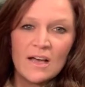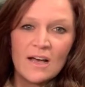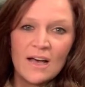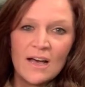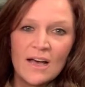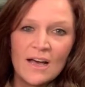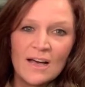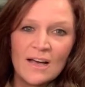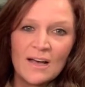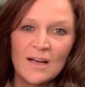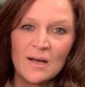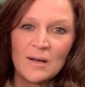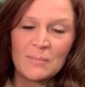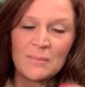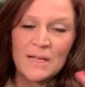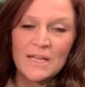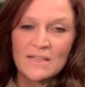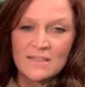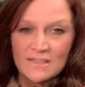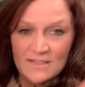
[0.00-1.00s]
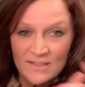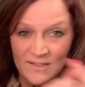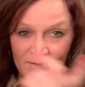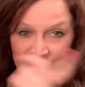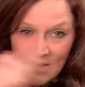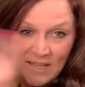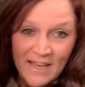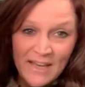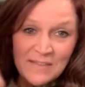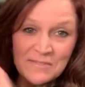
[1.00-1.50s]
um, if
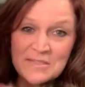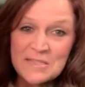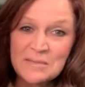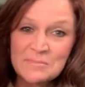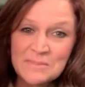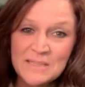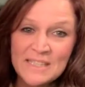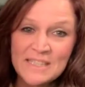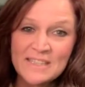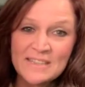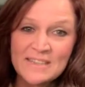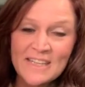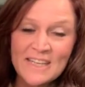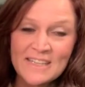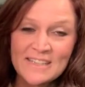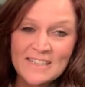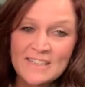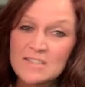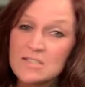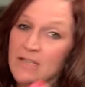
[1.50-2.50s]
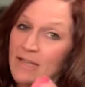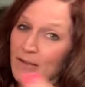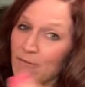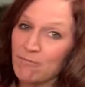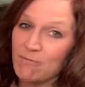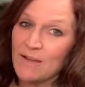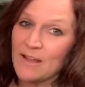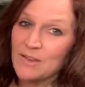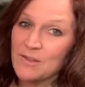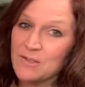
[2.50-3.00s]
you have something like this, like
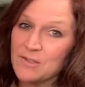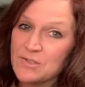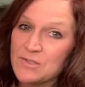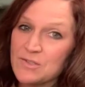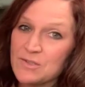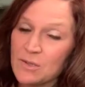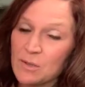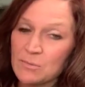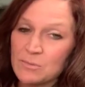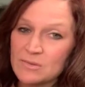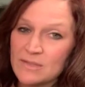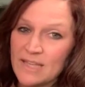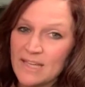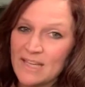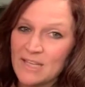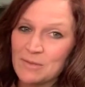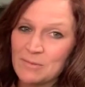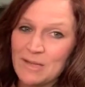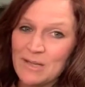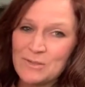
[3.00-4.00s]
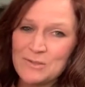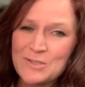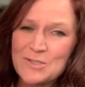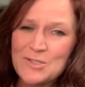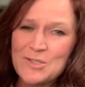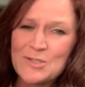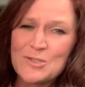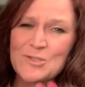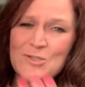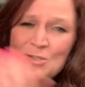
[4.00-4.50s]
feathers are laying around, this
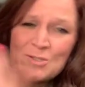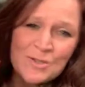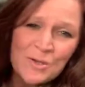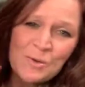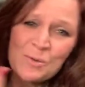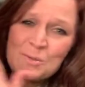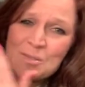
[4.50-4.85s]
is so